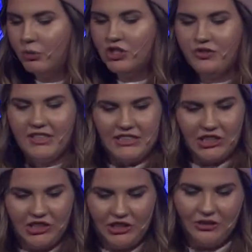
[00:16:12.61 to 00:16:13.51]
which friends are
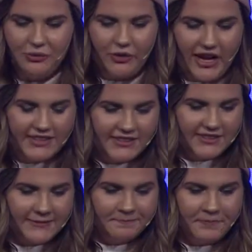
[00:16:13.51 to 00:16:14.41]
good
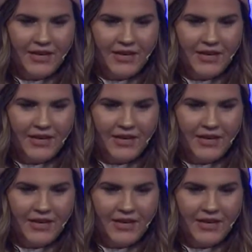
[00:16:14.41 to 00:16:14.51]
friends